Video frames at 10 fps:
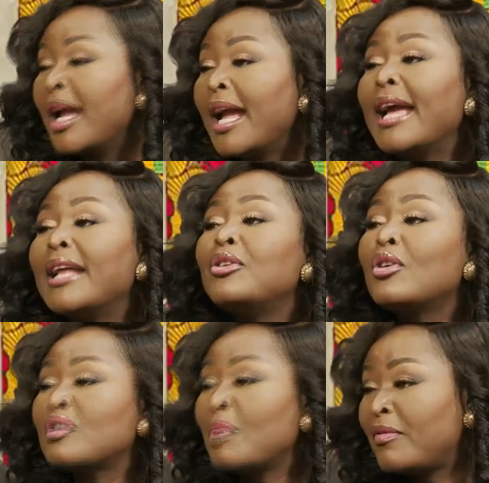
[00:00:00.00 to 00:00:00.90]
And
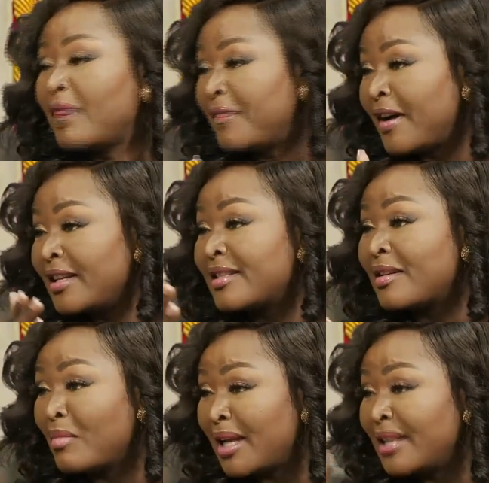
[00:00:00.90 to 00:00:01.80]
some of our fathers
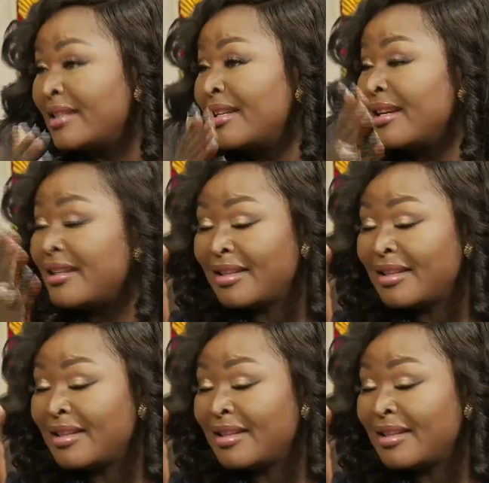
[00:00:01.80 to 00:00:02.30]
and mothers in the